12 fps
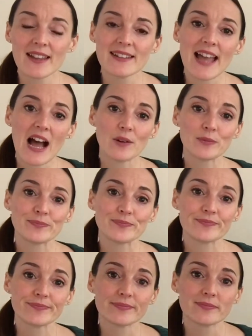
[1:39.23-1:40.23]
Now,
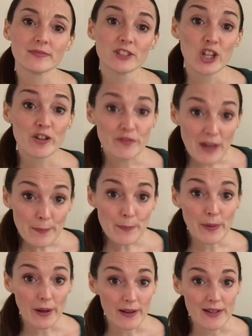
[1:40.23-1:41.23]

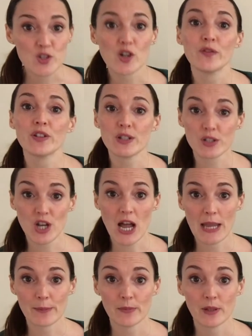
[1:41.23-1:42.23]
November is often a
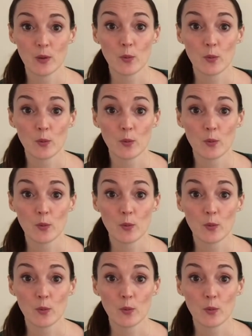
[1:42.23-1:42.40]
time